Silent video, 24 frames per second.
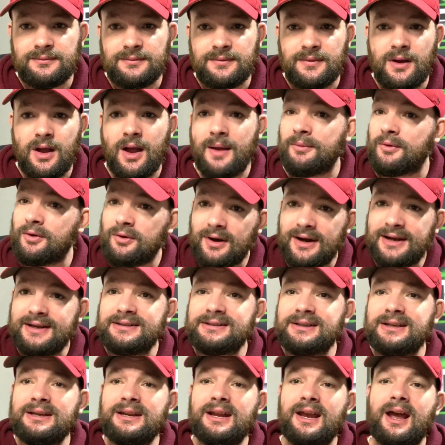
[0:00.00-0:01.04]
I'm
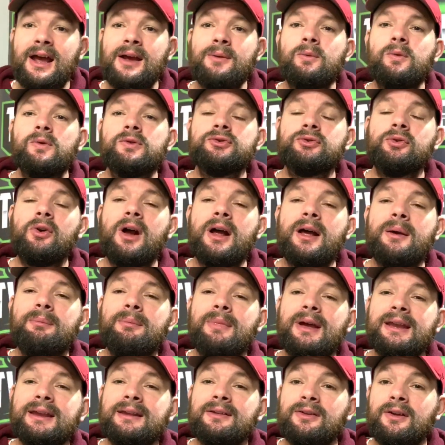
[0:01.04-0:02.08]
crazy and we'll try and
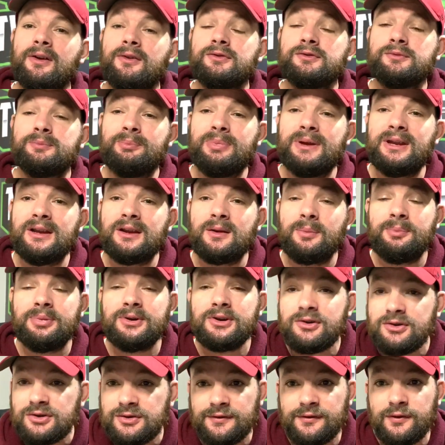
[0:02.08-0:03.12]
make those big,
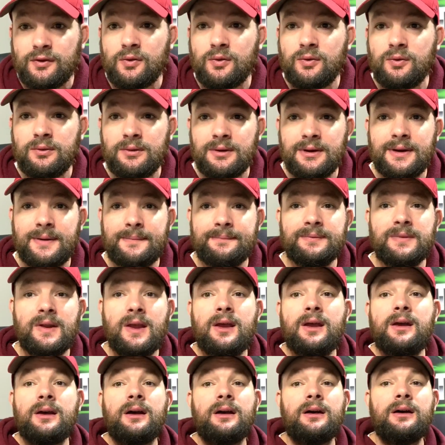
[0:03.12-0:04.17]
beautiful,
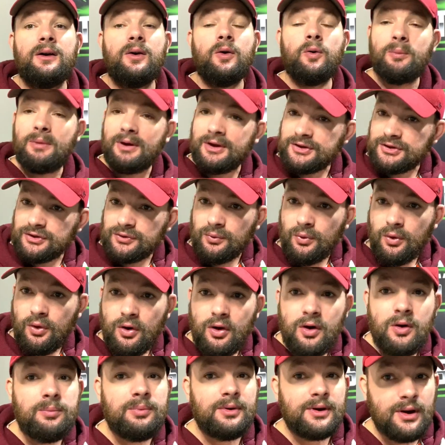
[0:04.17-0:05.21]
almost
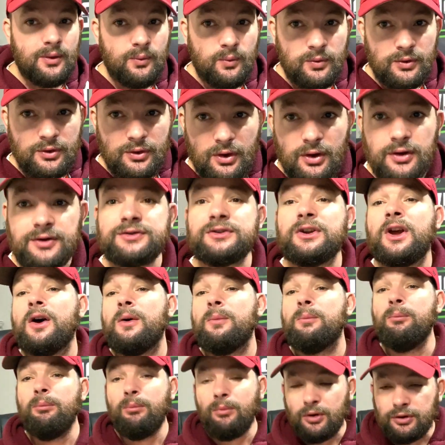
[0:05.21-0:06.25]
swore, but I will not,
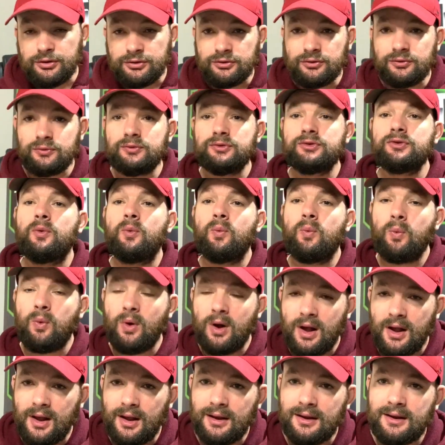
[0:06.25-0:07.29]
models
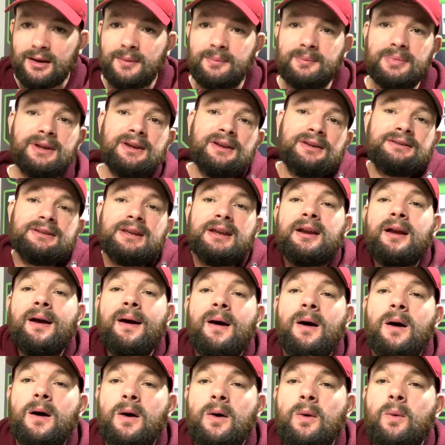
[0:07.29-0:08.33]
work, because they
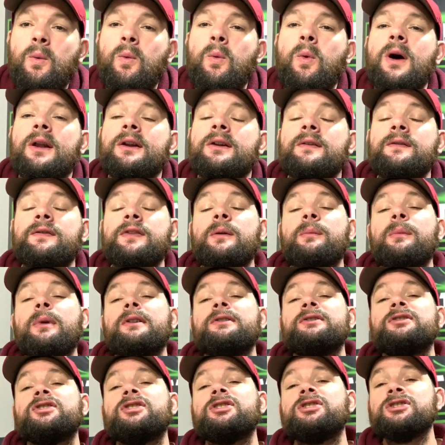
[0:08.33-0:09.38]
are one of the
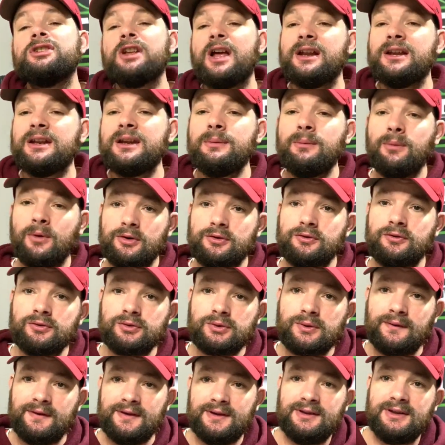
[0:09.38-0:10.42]
most stunning models
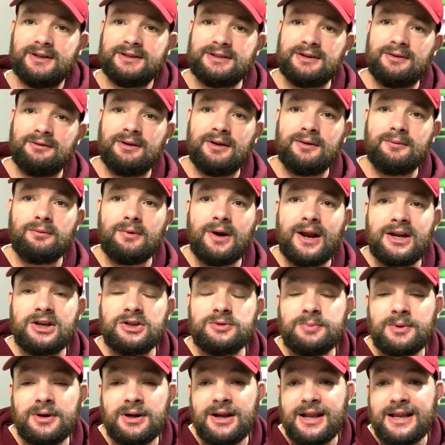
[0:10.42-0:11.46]
within the Tyranid range.
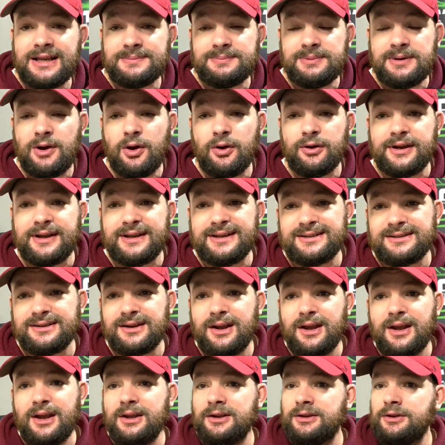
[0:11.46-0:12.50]
But let's be honest,
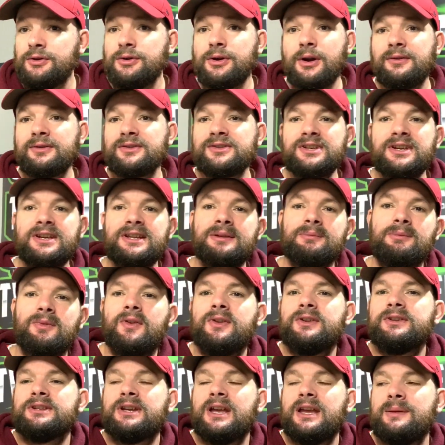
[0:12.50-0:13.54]
you don't see them on
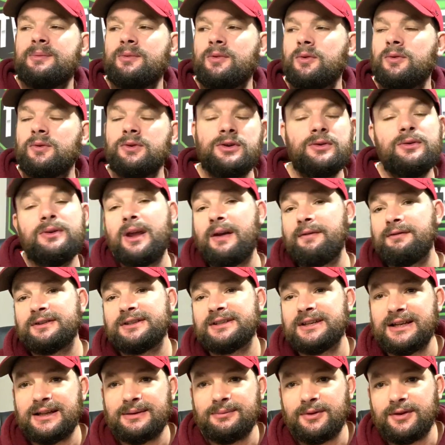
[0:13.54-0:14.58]
the table. You never
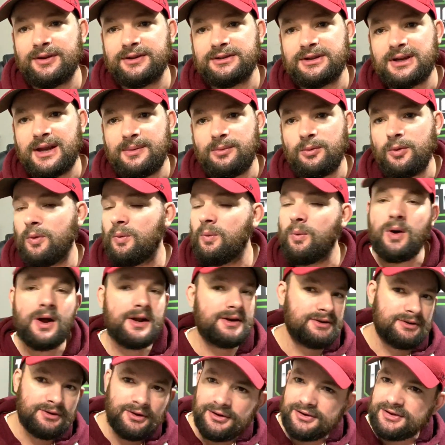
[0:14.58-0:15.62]
see them on the table. Why
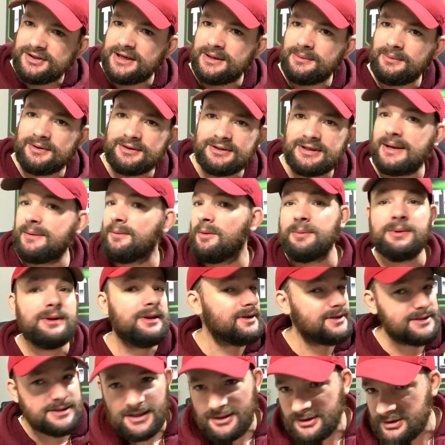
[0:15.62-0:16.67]
do you not see them on the table?
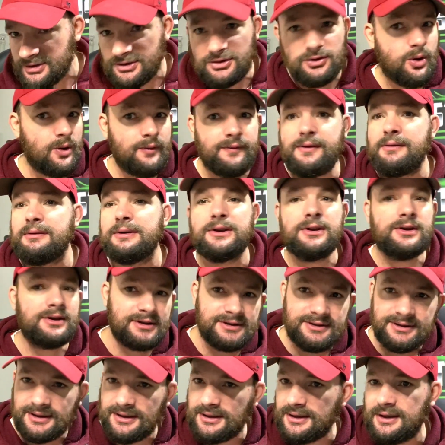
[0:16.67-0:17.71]
Because they're just not very
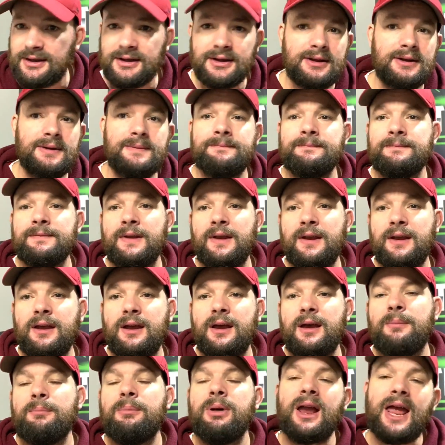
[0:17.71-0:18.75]
good.
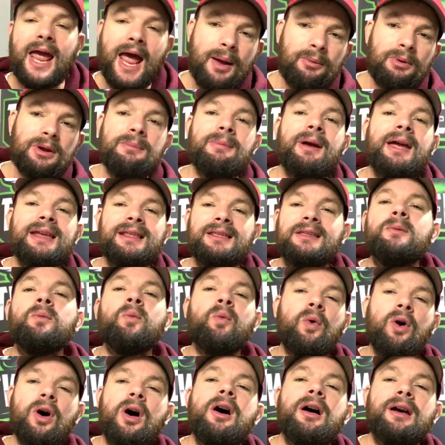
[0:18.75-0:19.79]
But can we make them
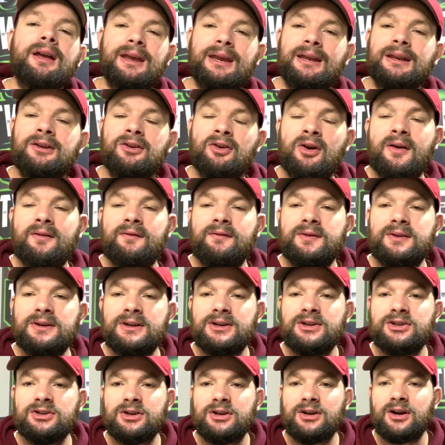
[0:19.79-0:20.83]
work in 9th
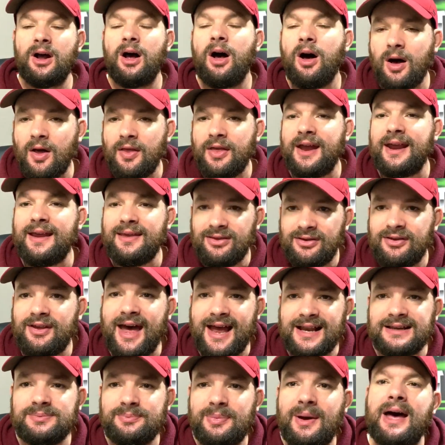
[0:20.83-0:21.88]
edition? Are they
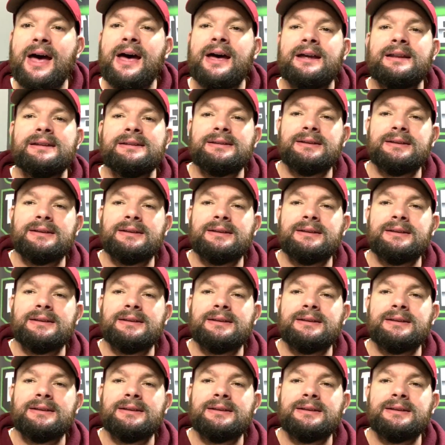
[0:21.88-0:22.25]
that bad?